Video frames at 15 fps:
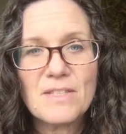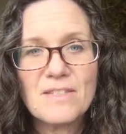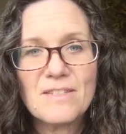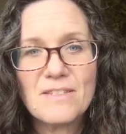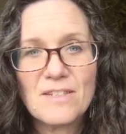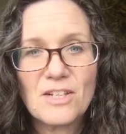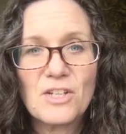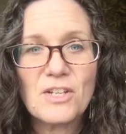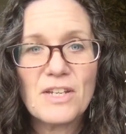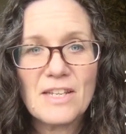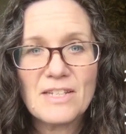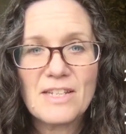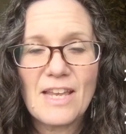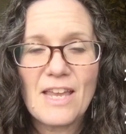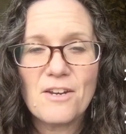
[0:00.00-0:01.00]
this is a good
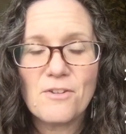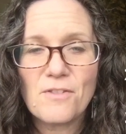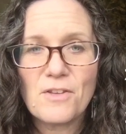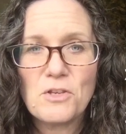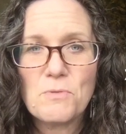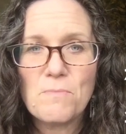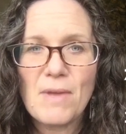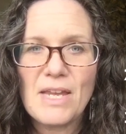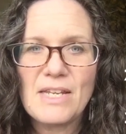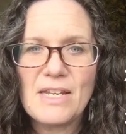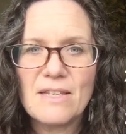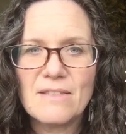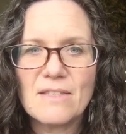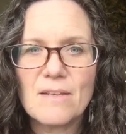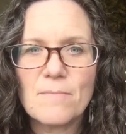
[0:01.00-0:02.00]
indicator that you may
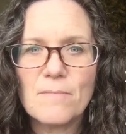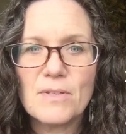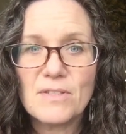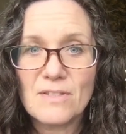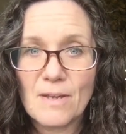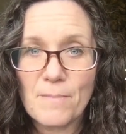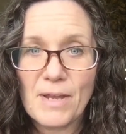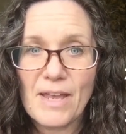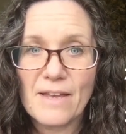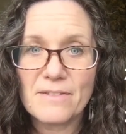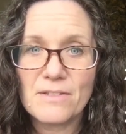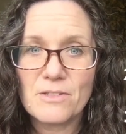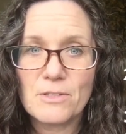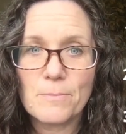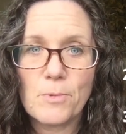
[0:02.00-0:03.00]
need some stomach
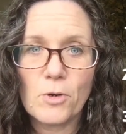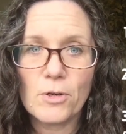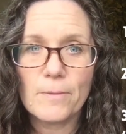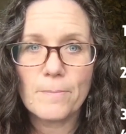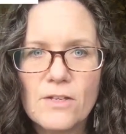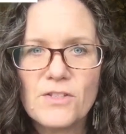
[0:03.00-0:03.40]
acid support.